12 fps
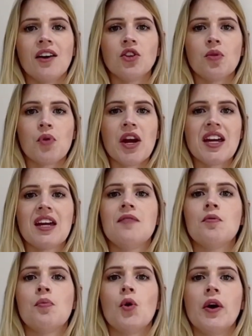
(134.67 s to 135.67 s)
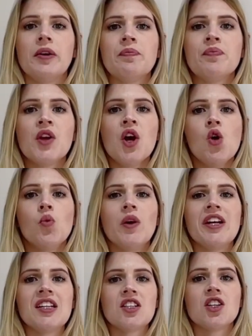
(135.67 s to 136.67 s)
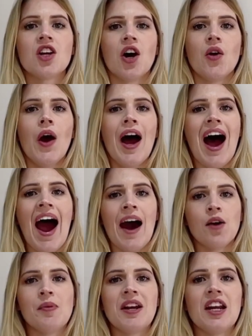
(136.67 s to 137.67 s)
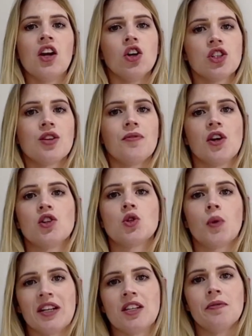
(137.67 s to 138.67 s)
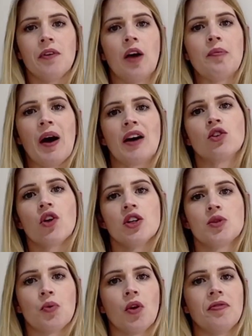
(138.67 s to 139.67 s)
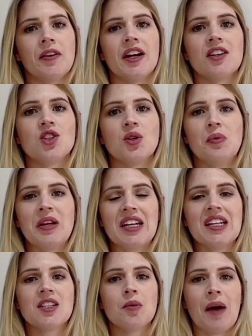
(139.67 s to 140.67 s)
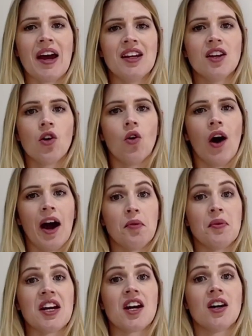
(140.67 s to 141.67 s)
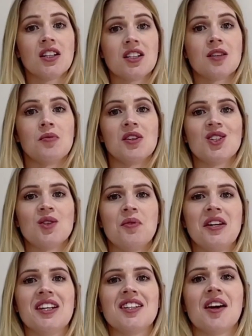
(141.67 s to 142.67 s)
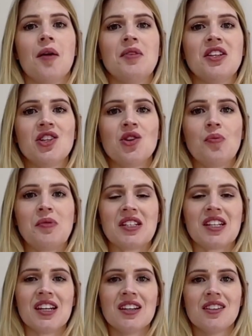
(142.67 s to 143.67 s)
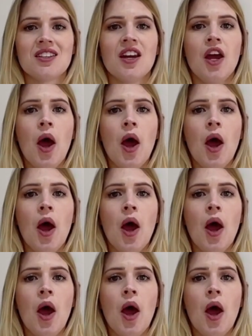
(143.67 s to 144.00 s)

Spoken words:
the break-even point, we need to know how many lots of those £25 gross profit do we need to make, or how many customers do we need to come into your business